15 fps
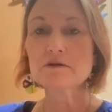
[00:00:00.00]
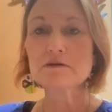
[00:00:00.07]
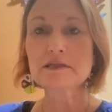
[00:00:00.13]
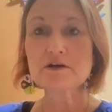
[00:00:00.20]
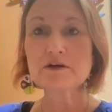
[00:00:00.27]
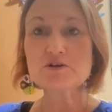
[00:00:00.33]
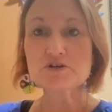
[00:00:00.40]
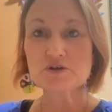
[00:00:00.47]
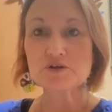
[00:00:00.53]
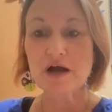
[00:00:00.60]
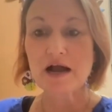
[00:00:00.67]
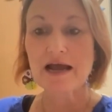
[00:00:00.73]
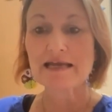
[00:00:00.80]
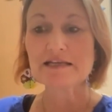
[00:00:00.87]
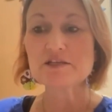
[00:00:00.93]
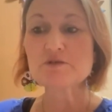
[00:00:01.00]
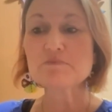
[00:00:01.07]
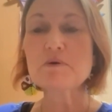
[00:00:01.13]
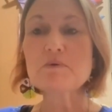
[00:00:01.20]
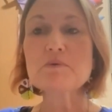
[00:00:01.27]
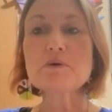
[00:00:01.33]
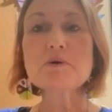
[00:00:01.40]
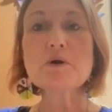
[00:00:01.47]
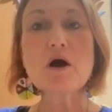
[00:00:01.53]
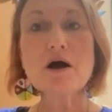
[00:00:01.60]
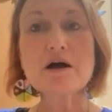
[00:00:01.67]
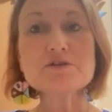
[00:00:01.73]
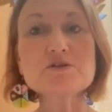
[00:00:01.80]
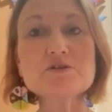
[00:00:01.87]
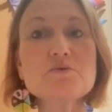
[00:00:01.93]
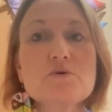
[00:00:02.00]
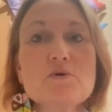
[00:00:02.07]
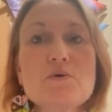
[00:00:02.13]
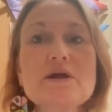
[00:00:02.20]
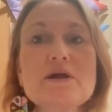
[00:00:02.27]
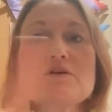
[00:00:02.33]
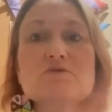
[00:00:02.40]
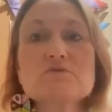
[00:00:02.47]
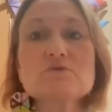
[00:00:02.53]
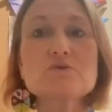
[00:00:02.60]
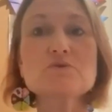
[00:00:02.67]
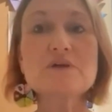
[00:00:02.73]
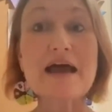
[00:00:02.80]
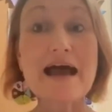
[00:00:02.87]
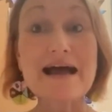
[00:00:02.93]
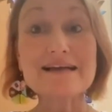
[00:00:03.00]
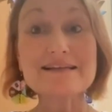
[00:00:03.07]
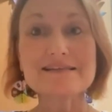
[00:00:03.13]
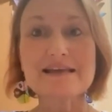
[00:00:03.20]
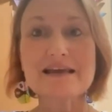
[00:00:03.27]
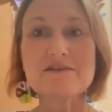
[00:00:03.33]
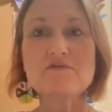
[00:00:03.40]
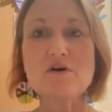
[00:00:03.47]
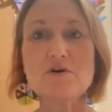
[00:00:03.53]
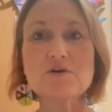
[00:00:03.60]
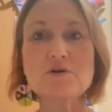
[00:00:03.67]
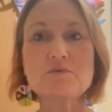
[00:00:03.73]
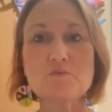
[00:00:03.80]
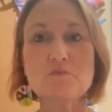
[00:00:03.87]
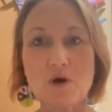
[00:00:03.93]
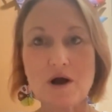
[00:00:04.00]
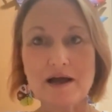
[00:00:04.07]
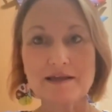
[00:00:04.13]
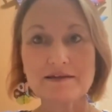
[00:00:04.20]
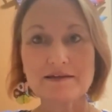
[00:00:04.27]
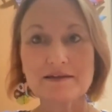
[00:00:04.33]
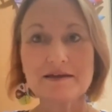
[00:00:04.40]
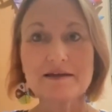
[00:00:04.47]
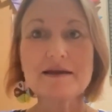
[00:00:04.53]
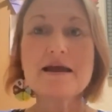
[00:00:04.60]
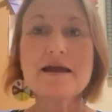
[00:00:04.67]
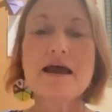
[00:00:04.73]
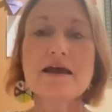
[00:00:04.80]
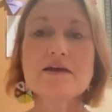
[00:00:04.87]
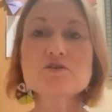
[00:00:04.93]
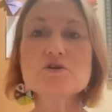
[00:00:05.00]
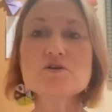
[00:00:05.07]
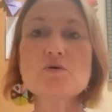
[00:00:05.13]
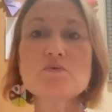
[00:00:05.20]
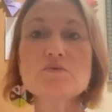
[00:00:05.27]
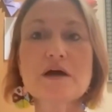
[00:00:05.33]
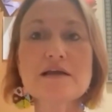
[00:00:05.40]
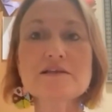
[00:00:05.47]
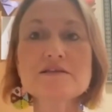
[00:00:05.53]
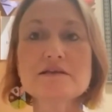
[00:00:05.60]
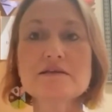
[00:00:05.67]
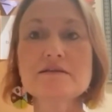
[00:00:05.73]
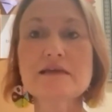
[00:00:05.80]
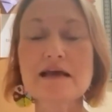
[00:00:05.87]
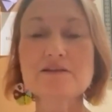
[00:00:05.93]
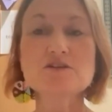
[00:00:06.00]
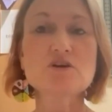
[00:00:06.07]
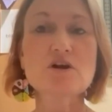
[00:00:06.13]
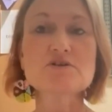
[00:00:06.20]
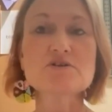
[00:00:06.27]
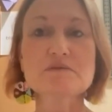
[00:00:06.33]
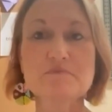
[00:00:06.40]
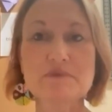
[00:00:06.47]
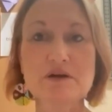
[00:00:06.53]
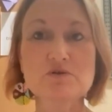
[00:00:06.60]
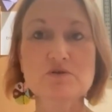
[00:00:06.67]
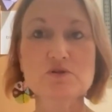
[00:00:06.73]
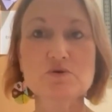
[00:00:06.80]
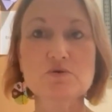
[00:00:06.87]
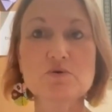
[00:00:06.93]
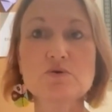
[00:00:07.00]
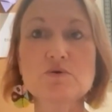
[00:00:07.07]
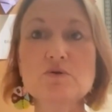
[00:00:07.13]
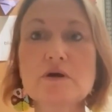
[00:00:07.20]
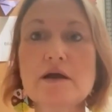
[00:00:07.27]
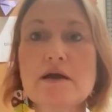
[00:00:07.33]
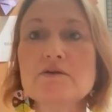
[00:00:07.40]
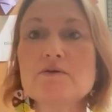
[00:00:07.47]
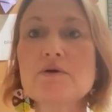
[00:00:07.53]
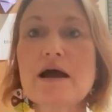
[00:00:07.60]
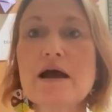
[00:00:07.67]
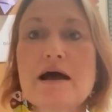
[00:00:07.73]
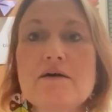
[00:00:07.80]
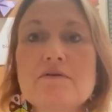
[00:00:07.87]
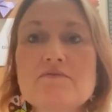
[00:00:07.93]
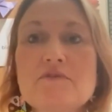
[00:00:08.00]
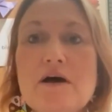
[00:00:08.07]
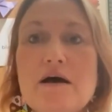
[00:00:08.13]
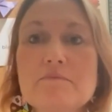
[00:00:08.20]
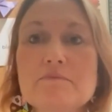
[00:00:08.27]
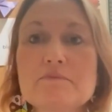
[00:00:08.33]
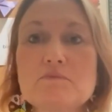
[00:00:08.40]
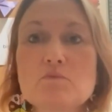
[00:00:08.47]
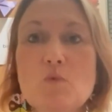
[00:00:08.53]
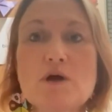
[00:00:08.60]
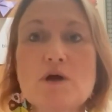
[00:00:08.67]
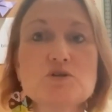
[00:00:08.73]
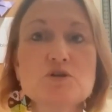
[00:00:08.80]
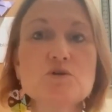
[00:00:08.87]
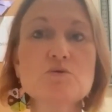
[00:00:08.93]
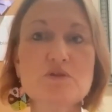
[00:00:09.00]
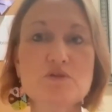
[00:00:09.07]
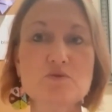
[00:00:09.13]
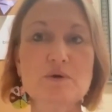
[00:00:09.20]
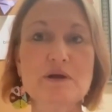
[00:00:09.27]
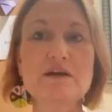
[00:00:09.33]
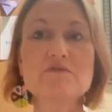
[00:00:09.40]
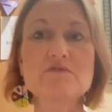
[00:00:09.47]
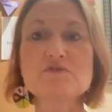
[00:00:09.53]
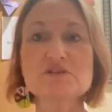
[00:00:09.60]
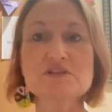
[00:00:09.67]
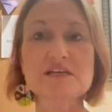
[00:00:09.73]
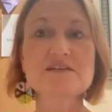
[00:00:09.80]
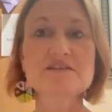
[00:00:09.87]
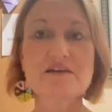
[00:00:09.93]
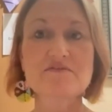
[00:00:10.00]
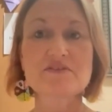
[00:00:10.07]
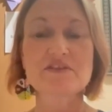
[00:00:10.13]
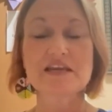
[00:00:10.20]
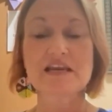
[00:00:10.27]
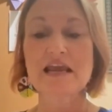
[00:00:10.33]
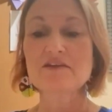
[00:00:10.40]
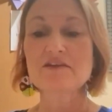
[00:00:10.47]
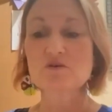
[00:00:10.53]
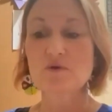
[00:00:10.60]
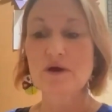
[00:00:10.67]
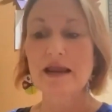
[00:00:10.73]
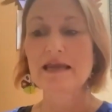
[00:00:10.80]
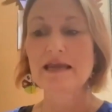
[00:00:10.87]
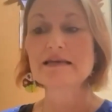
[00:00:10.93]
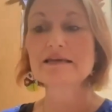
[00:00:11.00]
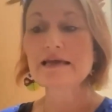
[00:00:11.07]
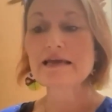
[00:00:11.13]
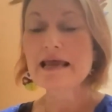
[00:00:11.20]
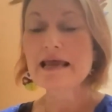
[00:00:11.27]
literature guides, but we were also going through the essay volume 1. And so that starts in middle school, and you have 1, 2, and 3 for 6th, 7th, and 8th grade.